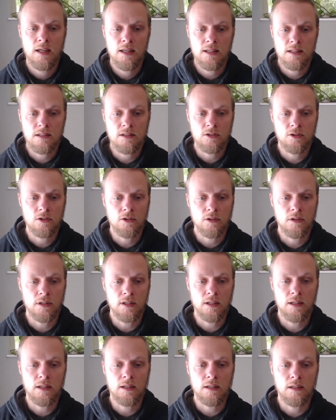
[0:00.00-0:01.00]
So
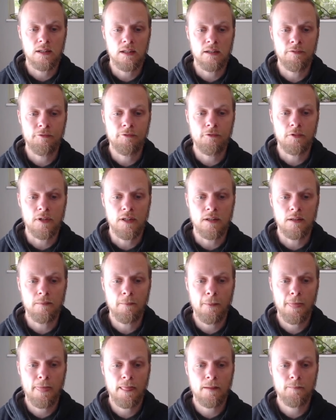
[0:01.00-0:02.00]
if we
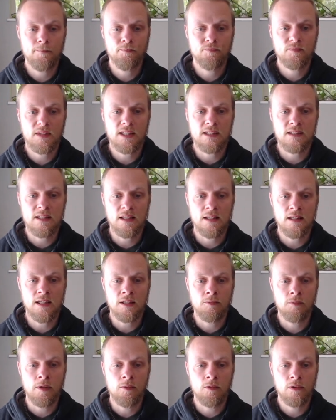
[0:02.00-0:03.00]
say
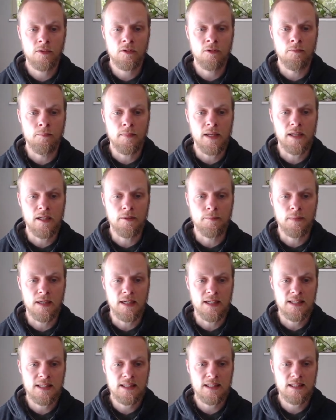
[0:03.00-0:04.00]
that we want to
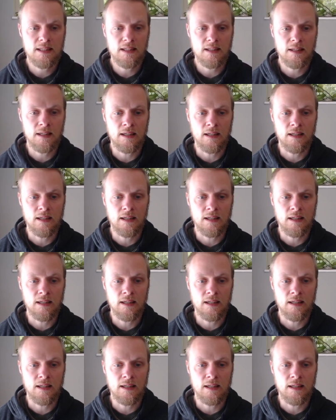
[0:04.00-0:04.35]
minimize